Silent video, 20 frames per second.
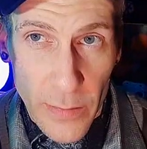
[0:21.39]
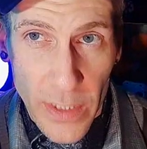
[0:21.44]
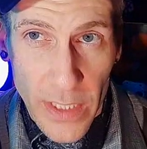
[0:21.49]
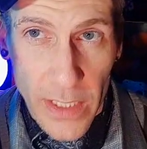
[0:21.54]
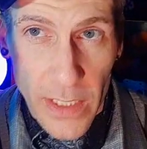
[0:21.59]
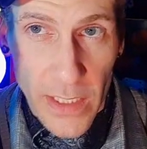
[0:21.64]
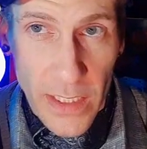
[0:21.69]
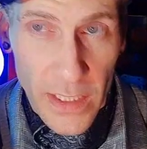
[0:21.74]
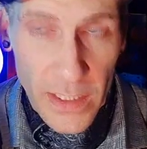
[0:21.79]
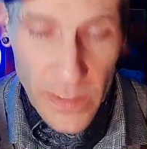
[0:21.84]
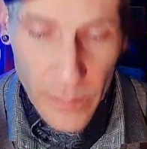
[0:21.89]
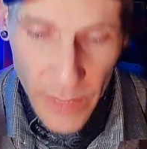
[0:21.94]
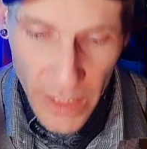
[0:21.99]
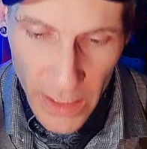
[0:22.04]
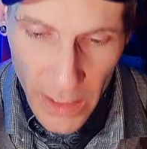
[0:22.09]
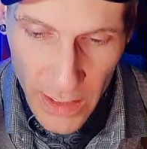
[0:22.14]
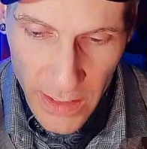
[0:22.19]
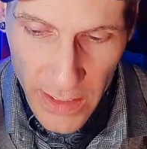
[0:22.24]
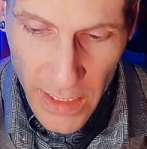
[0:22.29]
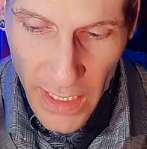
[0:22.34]
EP is
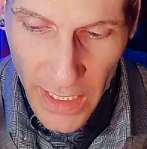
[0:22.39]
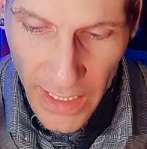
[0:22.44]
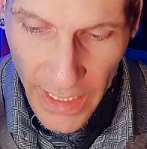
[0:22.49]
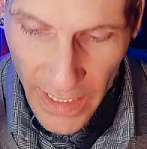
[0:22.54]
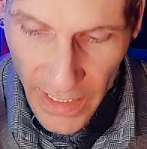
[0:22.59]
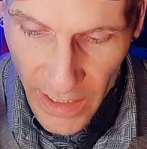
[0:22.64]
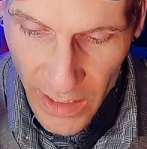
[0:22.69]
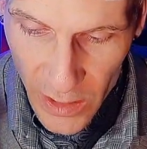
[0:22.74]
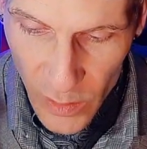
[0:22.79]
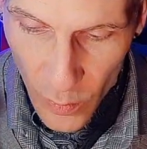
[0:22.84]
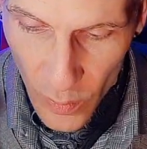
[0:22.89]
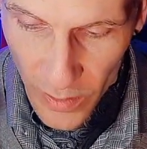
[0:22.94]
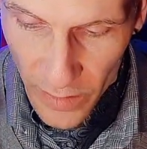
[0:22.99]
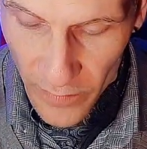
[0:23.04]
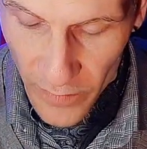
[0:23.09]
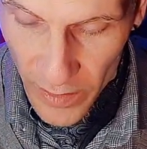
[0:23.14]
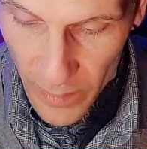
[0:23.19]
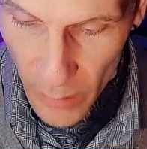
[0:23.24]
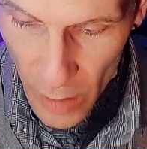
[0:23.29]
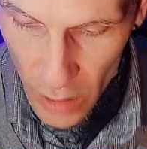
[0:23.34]
because it is one
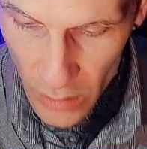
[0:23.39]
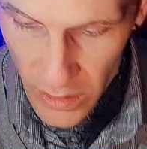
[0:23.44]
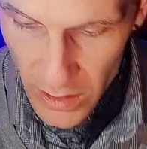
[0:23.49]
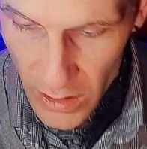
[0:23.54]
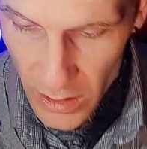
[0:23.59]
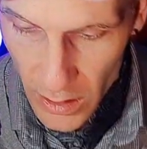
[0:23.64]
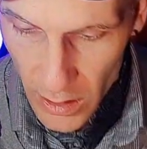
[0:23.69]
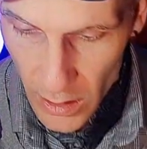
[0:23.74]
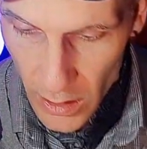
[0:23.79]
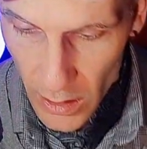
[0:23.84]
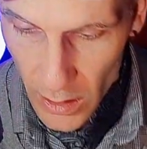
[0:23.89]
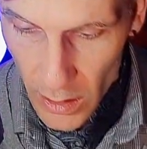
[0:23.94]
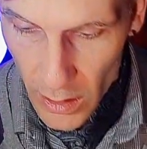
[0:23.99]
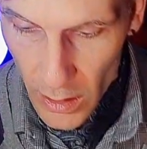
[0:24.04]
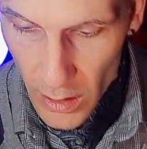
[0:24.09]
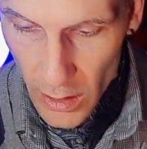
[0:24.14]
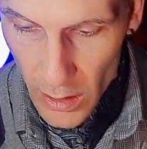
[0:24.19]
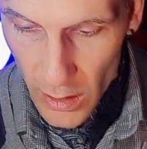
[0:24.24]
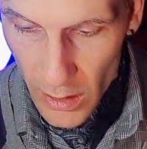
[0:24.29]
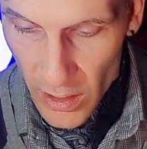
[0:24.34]
of the most
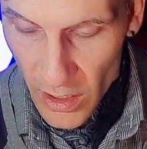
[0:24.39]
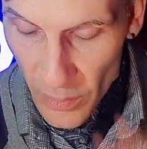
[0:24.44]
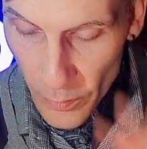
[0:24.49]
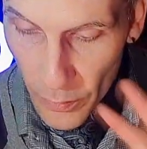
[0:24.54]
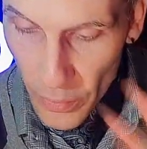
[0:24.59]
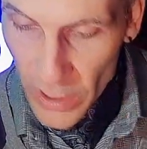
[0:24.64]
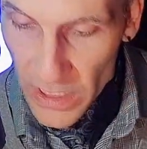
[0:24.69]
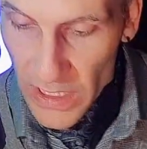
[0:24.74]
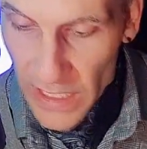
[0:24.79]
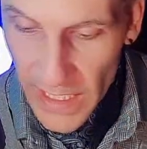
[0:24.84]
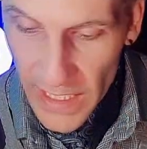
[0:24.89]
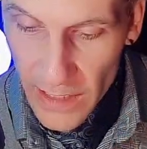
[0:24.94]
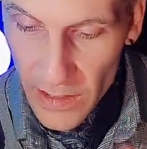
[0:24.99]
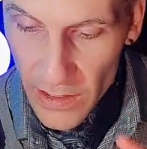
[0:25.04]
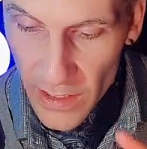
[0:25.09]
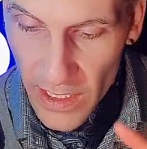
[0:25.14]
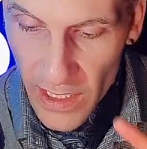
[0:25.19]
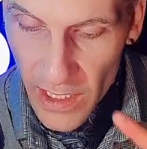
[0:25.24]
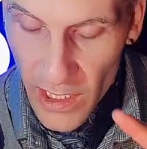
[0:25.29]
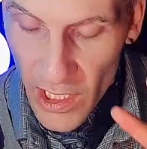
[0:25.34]

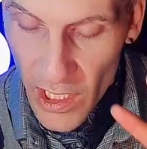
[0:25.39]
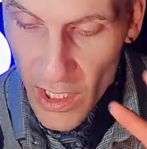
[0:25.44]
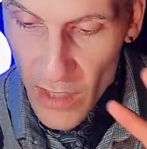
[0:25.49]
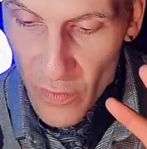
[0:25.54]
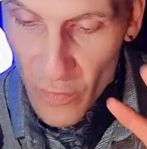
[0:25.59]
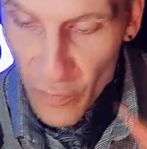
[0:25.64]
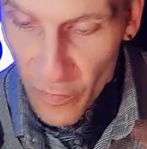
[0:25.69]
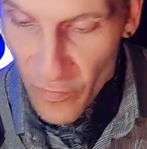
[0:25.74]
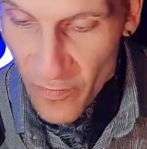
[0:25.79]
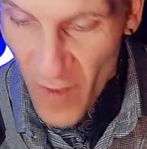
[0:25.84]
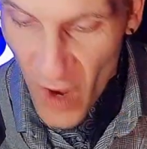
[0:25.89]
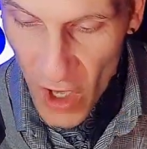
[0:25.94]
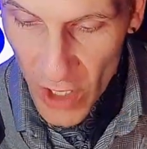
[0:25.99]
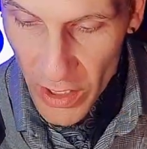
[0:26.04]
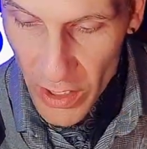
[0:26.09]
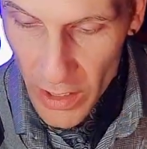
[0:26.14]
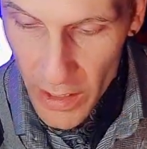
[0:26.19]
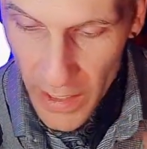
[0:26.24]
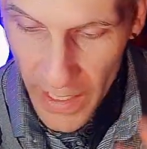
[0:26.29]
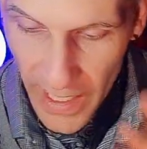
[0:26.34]
completely
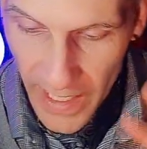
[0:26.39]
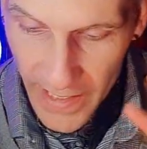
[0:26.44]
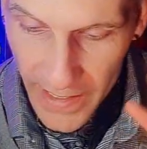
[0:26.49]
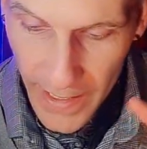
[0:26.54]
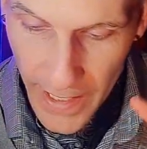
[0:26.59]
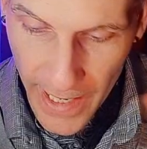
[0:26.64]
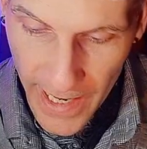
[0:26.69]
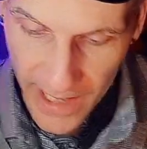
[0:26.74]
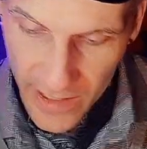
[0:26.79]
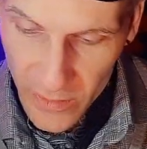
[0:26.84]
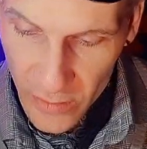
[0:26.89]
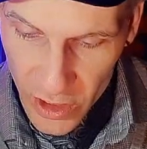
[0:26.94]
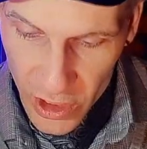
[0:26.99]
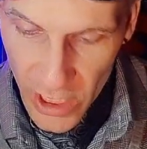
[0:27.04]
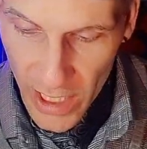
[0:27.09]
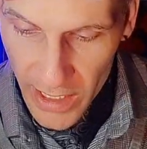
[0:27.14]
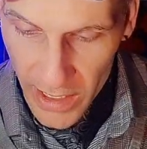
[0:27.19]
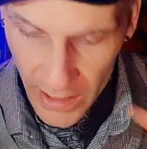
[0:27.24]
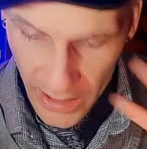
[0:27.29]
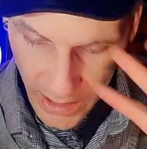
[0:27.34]
fun and
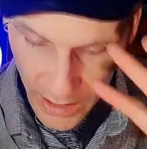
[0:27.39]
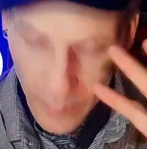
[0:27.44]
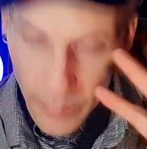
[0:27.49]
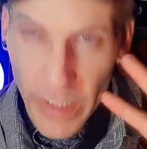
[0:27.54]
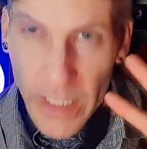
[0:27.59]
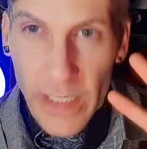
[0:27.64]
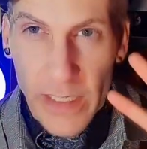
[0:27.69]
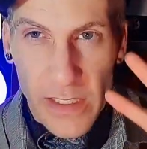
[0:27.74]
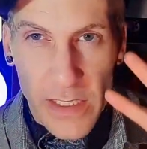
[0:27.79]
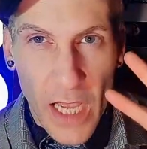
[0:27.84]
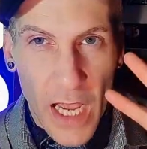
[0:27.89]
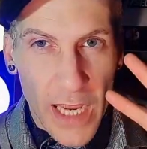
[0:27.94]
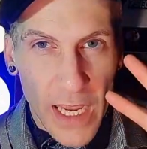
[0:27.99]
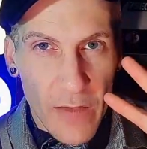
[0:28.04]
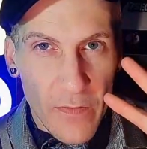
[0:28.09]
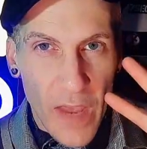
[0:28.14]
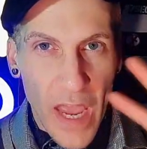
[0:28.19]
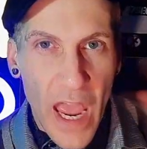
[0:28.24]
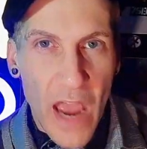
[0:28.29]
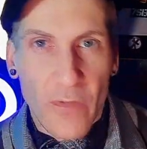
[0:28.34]
energetic EPs I
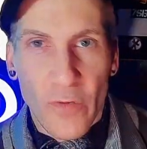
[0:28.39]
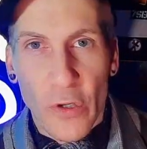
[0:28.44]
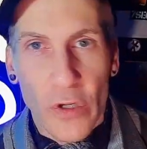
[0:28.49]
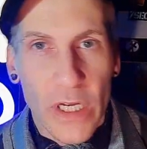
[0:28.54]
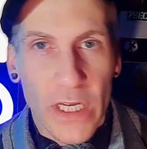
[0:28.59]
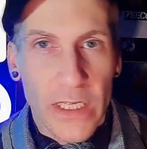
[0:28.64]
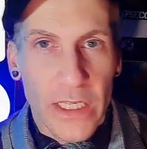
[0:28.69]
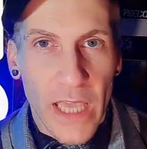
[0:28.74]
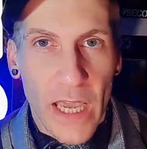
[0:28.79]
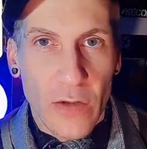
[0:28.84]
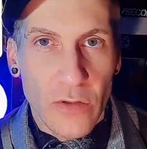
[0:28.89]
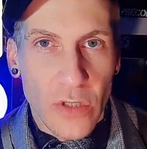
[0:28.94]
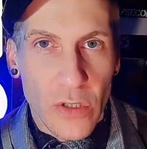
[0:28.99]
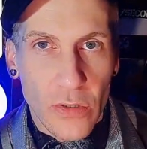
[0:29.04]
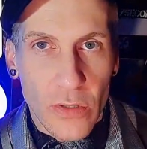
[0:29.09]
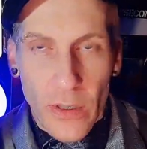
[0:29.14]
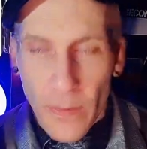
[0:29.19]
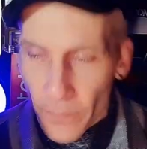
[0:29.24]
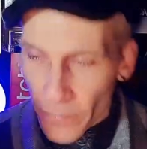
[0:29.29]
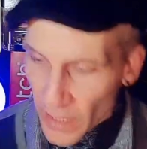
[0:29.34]
have ever
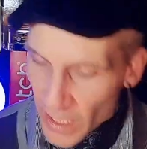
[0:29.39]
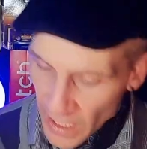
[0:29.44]
encountered.